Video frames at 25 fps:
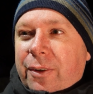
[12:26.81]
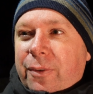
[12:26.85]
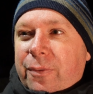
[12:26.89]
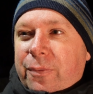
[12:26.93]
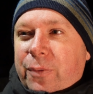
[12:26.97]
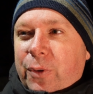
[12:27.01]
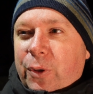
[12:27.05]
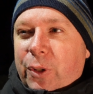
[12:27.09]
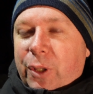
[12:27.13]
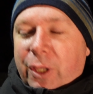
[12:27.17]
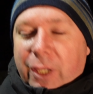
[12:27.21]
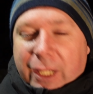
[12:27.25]

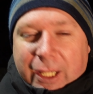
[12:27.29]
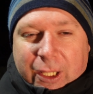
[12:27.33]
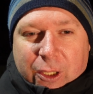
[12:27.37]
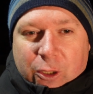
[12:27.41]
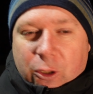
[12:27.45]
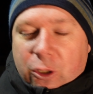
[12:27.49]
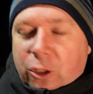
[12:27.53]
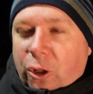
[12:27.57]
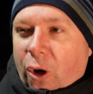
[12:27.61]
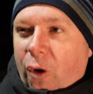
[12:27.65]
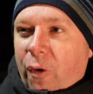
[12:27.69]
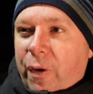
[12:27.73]
through the
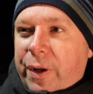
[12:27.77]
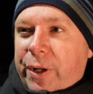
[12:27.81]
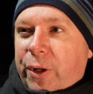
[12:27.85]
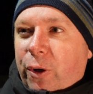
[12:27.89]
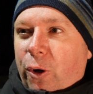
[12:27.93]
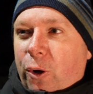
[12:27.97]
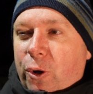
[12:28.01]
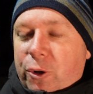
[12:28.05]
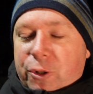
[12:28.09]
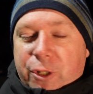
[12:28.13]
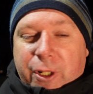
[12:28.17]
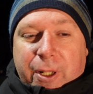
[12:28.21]
little
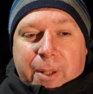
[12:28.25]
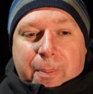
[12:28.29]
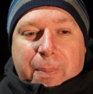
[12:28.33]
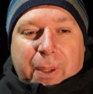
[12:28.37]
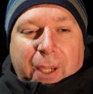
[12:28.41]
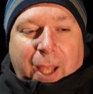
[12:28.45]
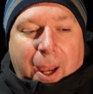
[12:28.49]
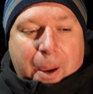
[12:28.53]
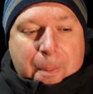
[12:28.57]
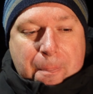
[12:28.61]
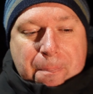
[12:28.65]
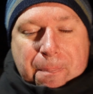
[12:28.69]
corridors, and it'd
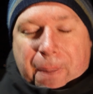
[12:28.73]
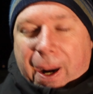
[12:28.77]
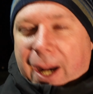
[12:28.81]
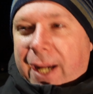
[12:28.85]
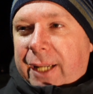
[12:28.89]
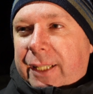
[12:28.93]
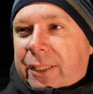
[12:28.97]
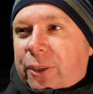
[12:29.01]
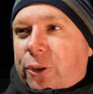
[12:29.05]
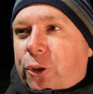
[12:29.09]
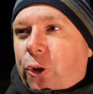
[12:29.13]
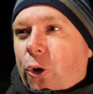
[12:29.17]
be like,
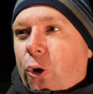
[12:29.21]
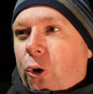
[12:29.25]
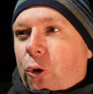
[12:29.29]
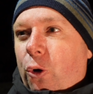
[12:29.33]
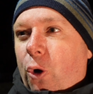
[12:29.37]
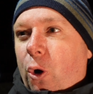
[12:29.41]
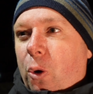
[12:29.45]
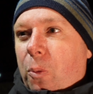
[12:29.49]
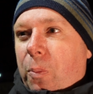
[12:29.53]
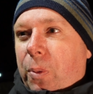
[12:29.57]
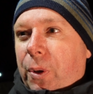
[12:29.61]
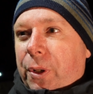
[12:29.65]
bang, door
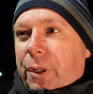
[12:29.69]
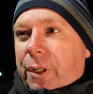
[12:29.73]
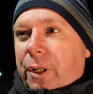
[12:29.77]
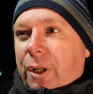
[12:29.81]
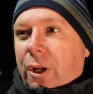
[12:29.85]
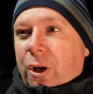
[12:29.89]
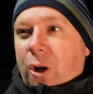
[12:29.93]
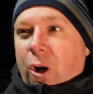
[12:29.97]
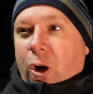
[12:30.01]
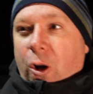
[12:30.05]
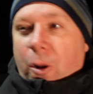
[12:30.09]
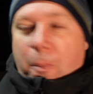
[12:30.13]
open,
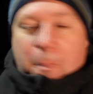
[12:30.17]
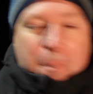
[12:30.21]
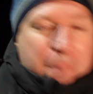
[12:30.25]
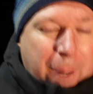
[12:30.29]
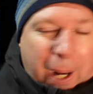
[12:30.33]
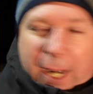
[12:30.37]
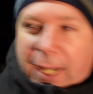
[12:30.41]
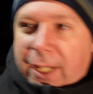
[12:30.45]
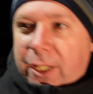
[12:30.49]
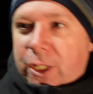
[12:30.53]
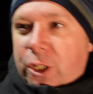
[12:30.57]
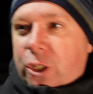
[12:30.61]
or
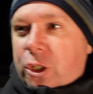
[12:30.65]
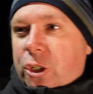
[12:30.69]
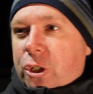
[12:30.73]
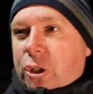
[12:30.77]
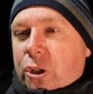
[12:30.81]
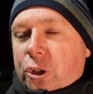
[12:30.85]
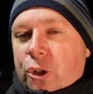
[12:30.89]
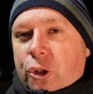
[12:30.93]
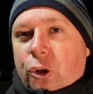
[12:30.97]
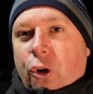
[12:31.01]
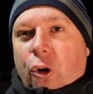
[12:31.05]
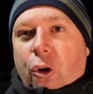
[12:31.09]
bang,
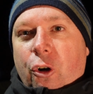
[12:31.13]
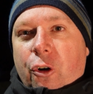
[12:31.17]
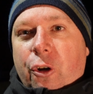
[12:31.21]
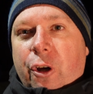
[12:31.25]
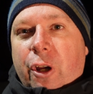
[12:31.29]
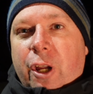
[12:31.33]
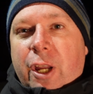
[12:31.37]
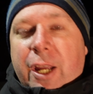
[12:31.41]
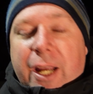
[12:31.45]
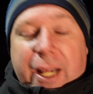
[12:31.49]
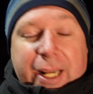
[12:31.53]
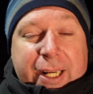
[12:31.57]
shutter,
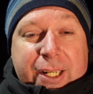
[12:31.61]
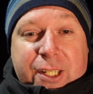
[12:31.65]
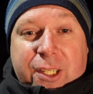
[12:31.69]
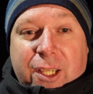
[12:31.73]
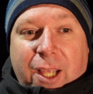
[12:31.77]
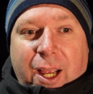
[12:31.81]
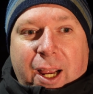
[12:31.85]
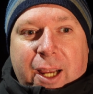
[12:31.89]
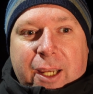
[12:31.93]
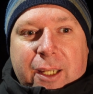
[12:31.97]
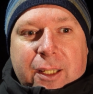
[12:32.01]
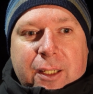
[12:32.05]
and it's
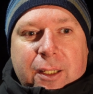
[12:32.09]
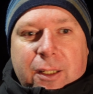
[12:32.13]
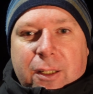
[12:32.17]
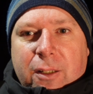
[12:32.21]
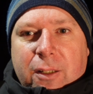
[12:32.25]
like,